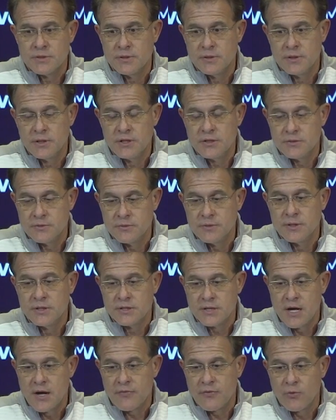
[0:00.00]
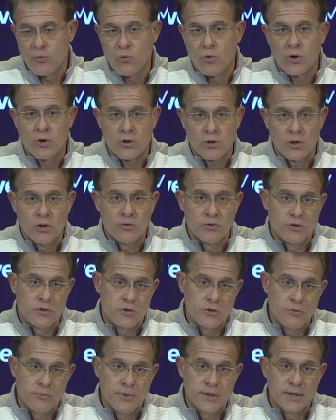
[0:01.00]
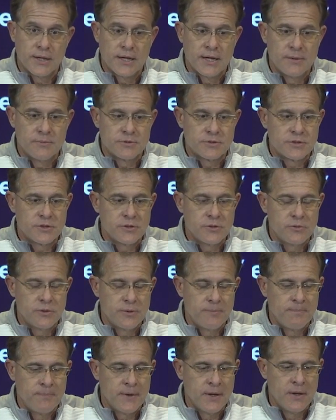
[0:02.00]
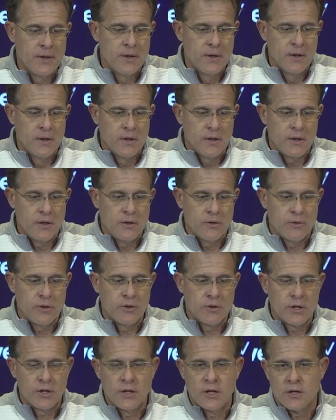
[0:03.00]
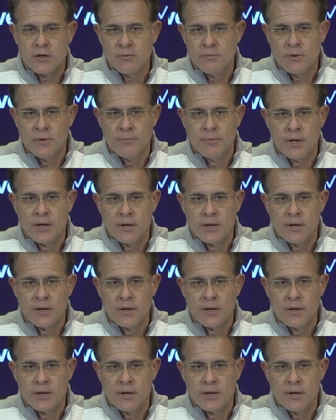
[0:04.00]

and he's got the workload in two big games too, and he'll get nothing but